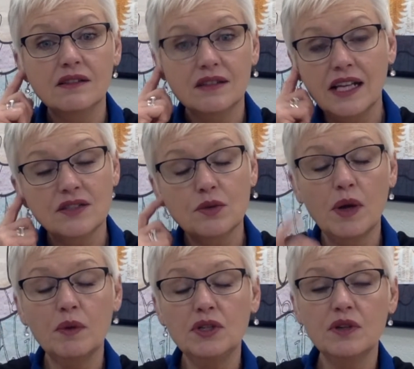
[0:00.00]
that's the
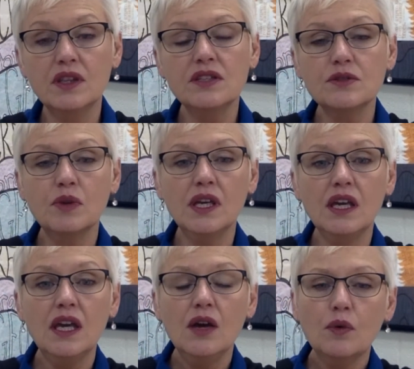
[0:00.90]
way we do it this week,
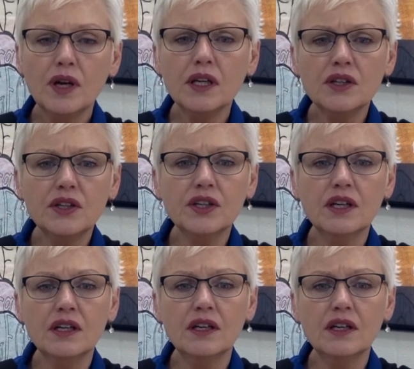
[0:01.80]
we're going to look,